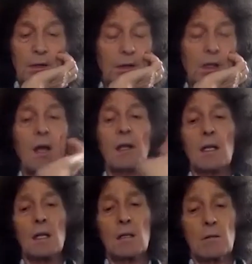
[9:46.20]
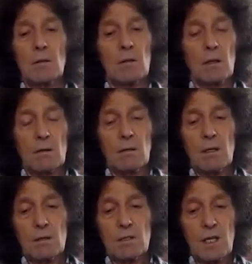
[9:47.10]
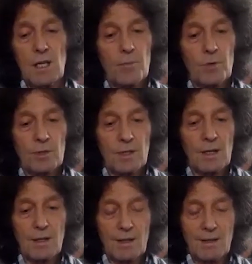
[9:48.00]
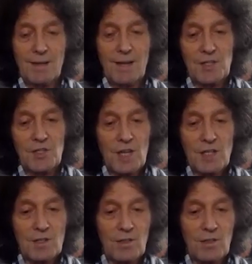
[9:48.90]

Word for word: Yeah, and, and you know, it's a keyboard that hasn't changed in